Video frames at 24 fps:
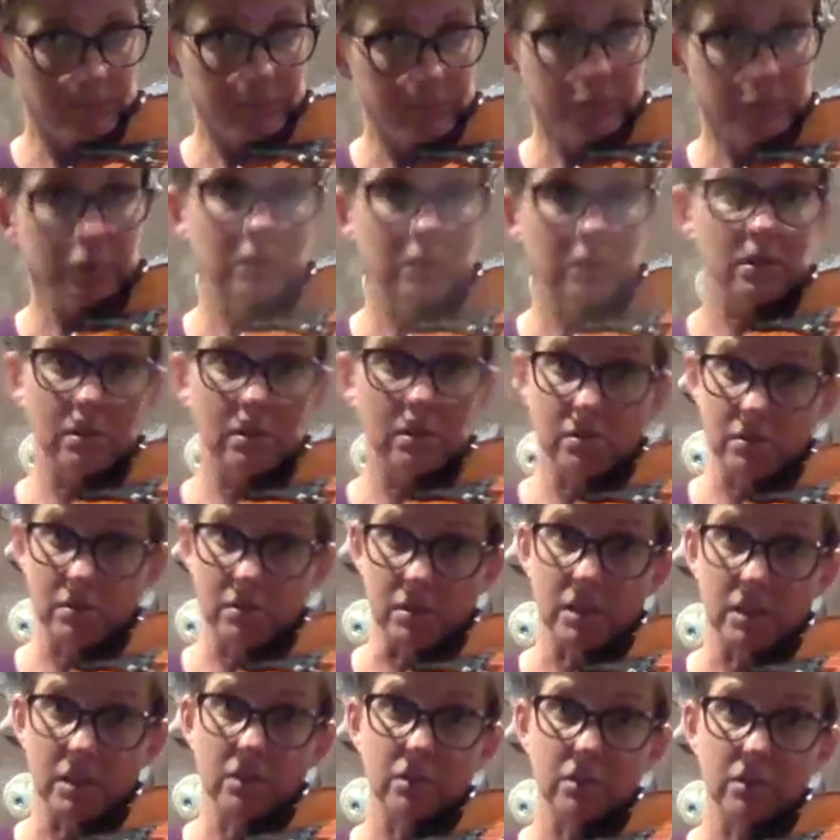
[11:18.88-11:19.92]
Just use your
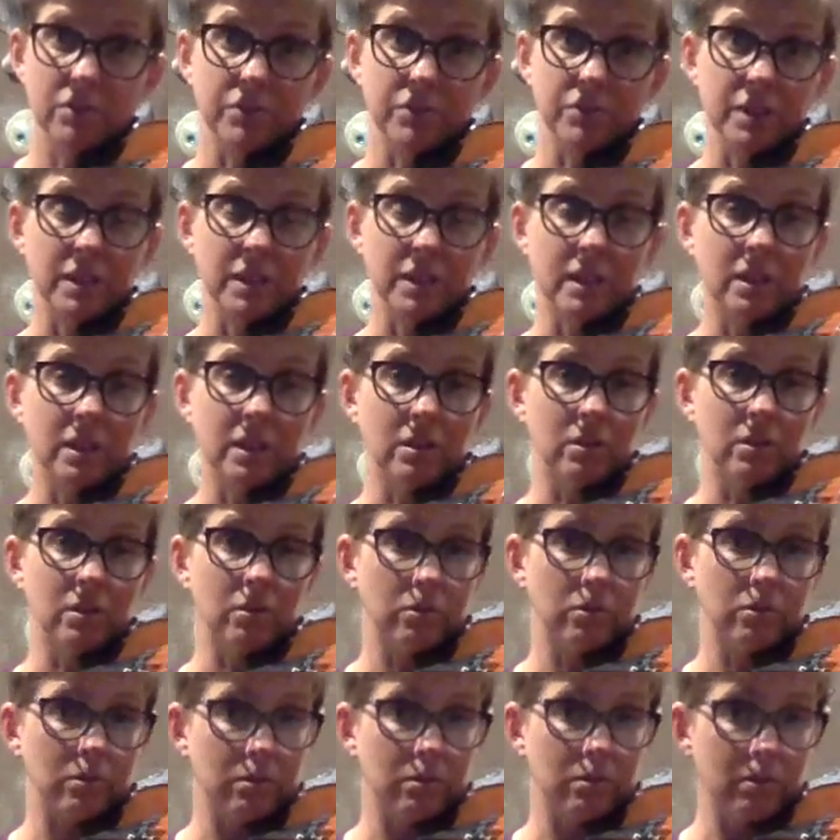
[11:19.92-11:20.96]
ear to find that note.
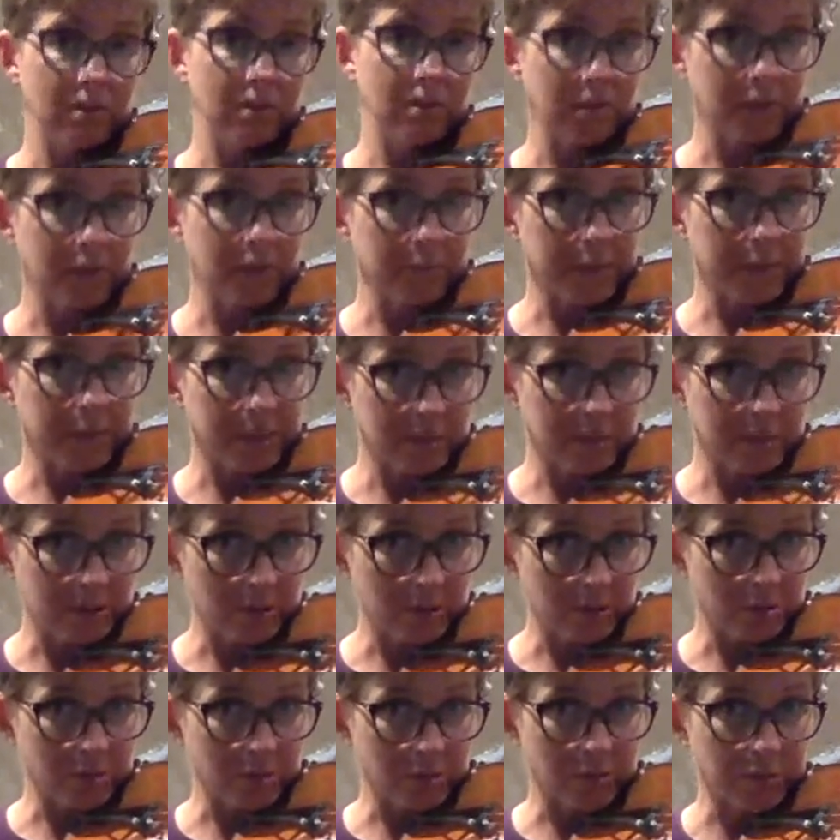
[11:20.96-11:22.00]
It's not a big deal
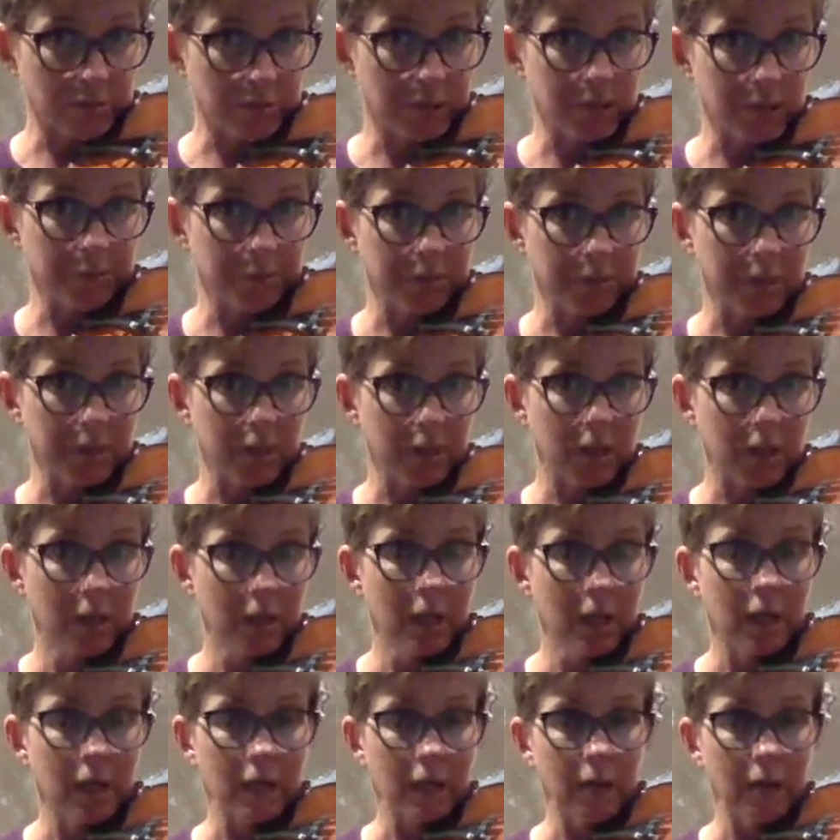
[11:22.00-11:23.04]
shifting up there.
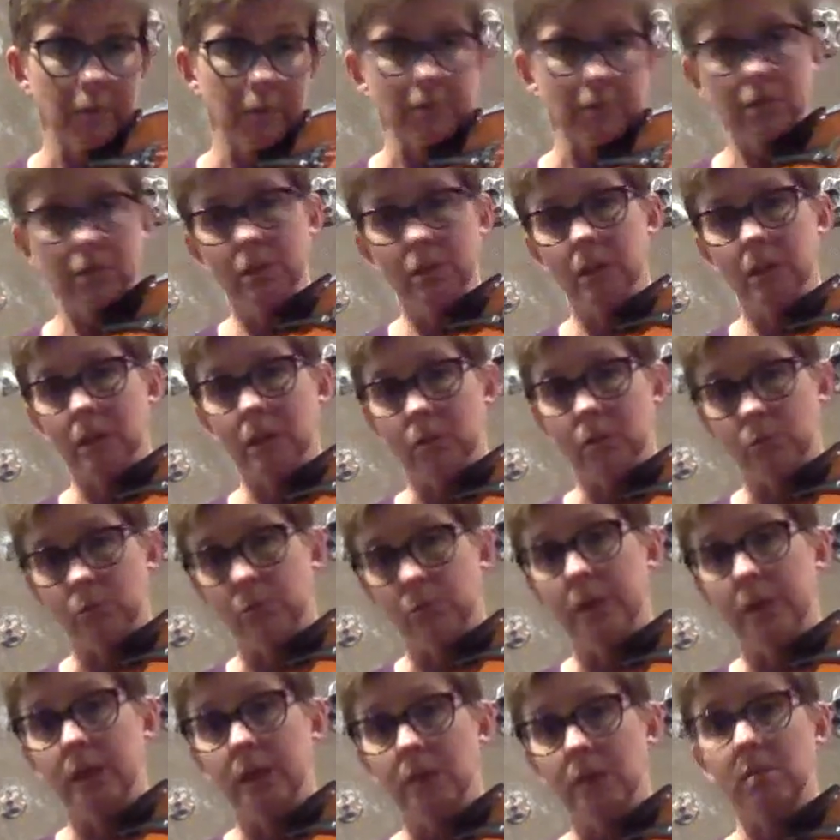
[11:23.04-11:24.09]
It's only
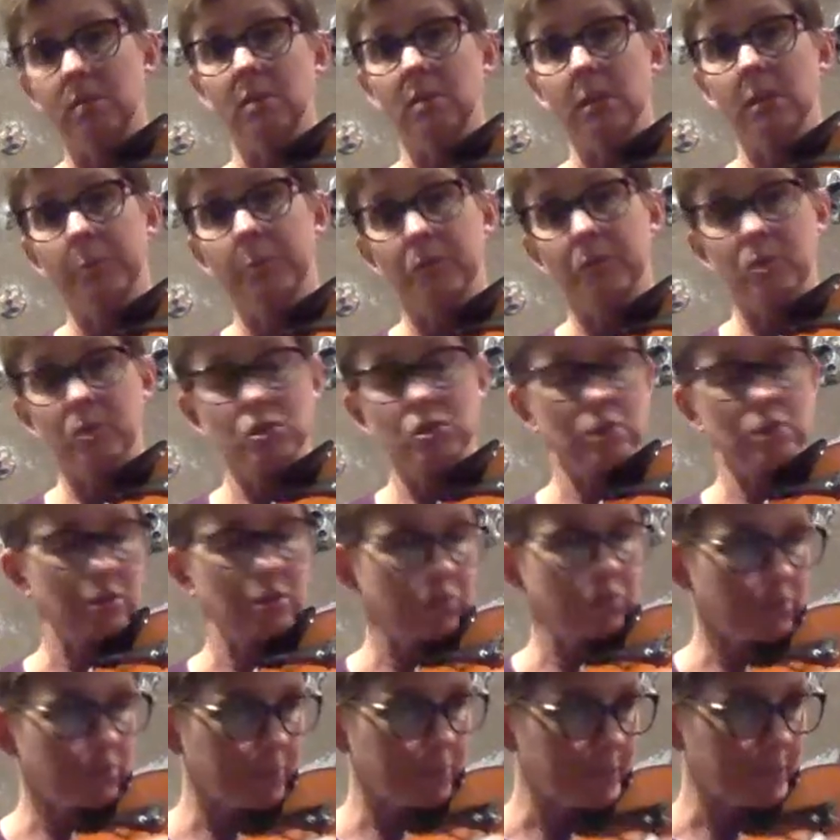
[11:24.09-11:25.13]
one step of a shift,
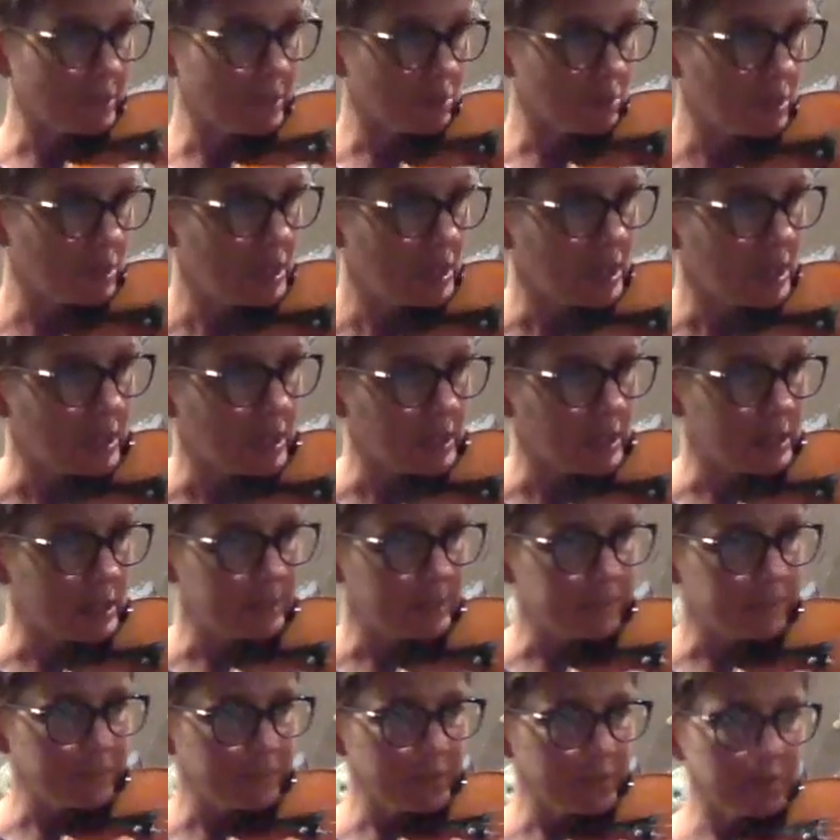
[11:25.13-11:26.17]
but
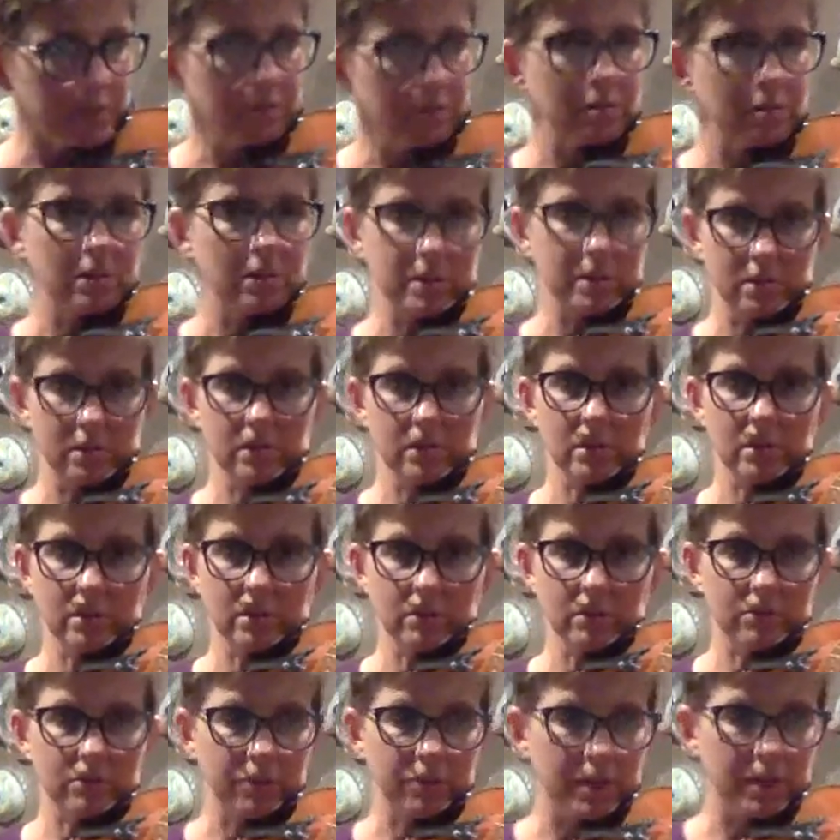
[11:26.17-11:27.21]
use your ear to
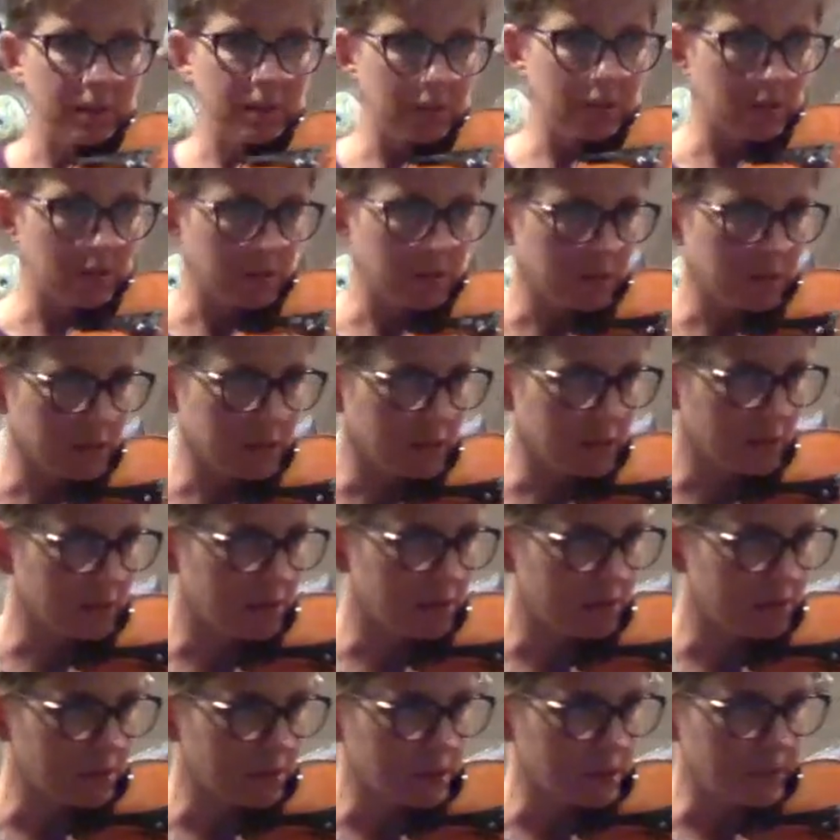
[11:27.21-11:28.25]
find the note and
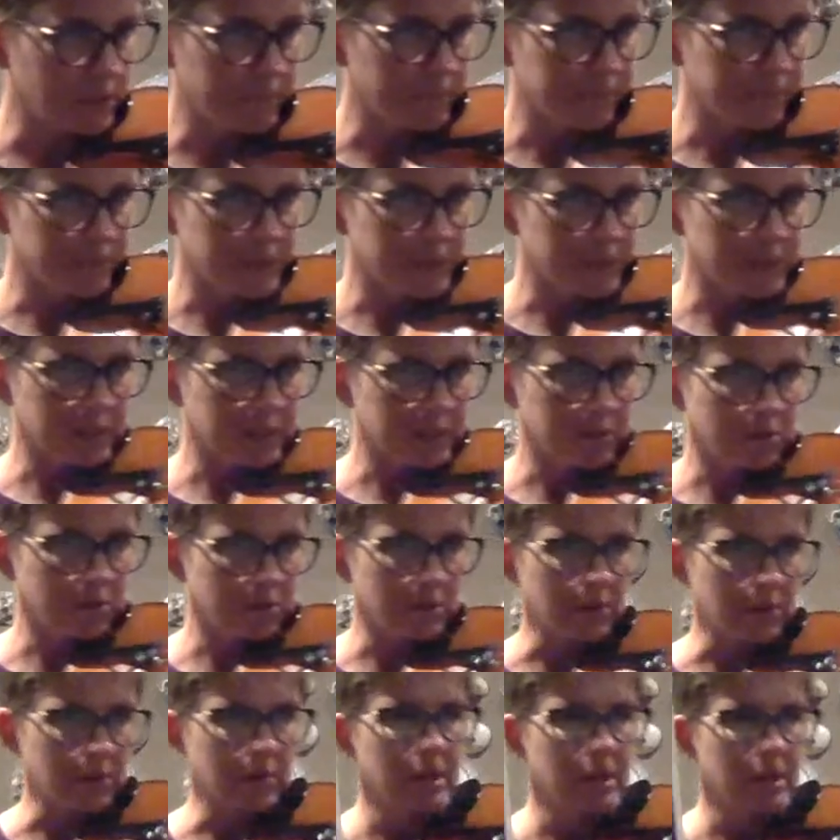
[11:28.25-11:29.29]
get it in tune.